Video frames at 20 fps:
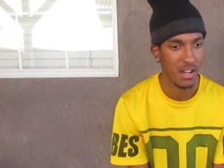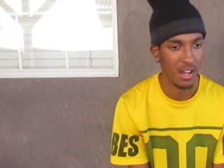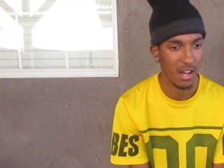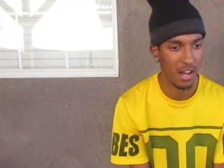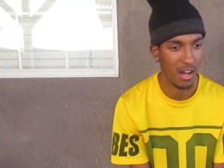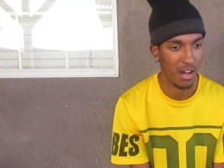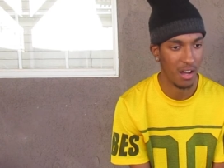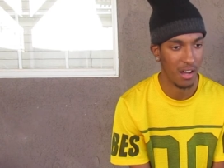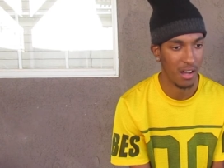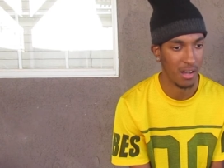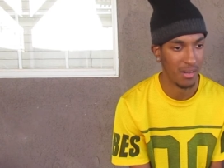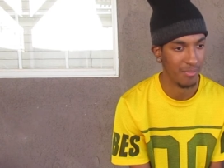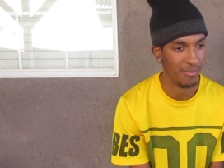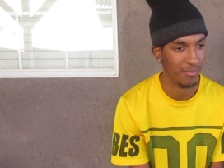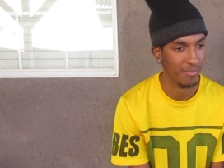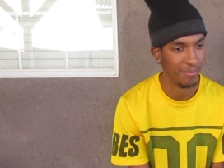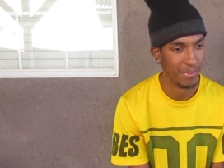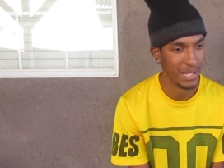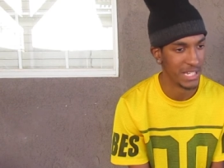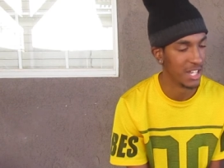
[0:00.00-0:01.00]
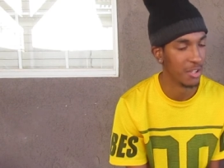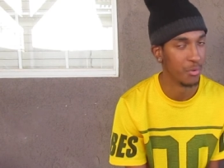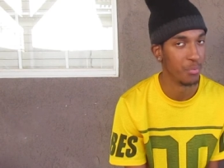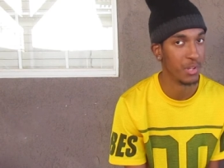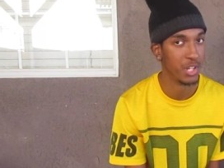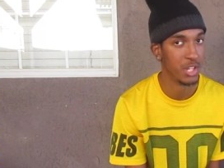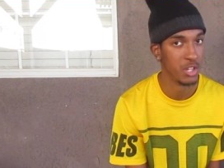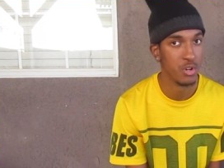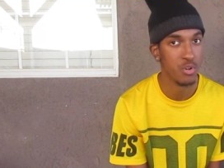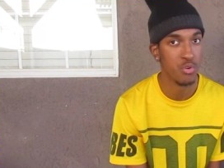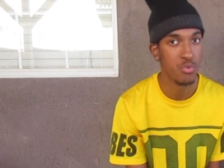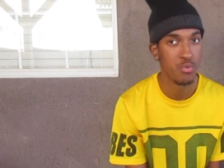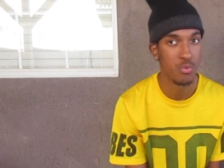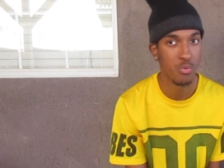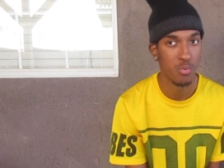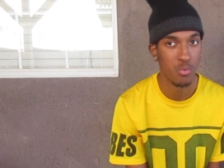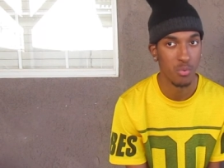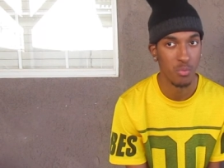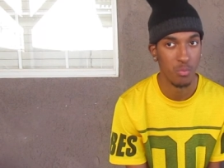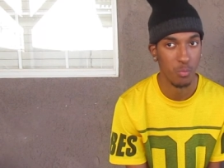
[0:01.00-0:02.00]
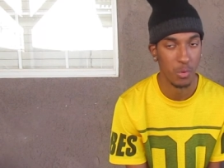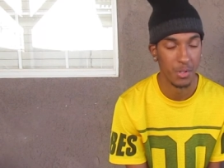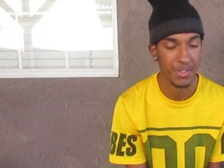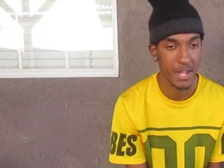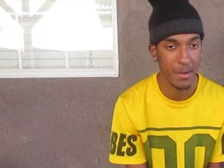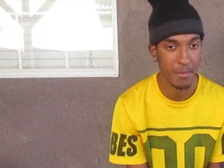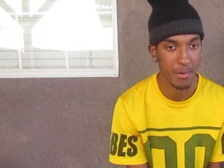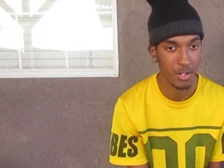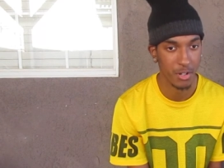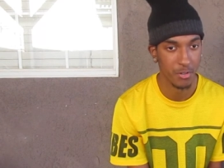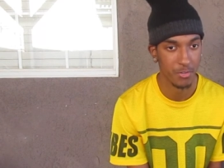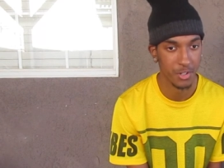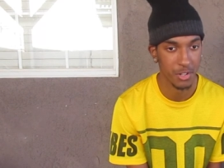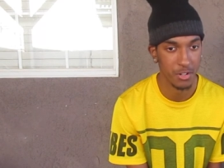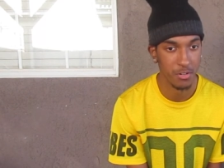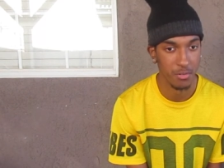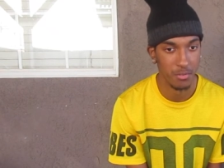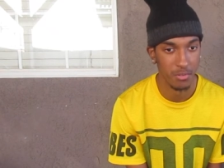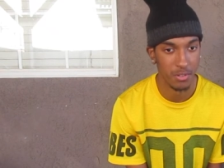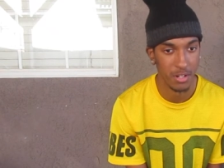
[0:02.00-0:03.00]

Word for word: um, because we knew what they were gonna do.